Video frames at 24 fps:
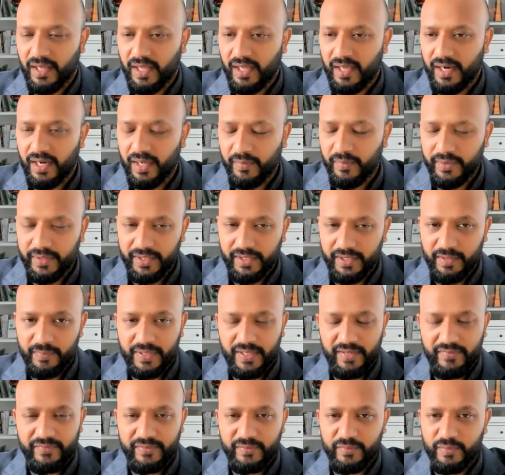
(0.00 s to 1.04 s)
And I want to help
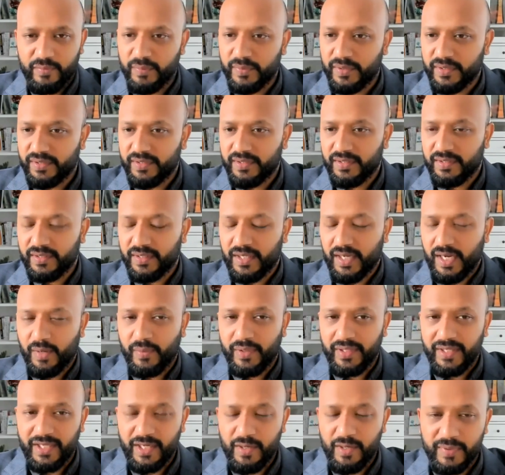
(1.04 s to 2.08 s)
every woman. I
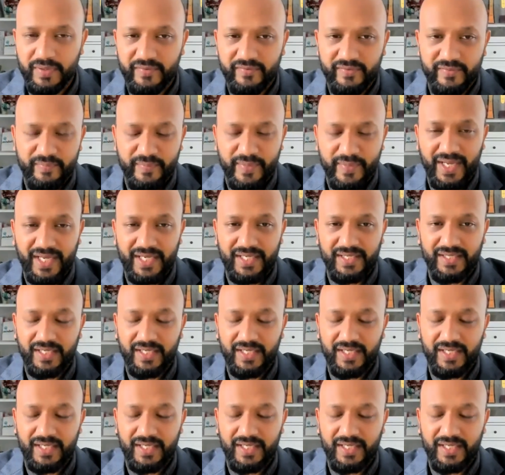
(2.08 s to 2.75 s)
want to help every man,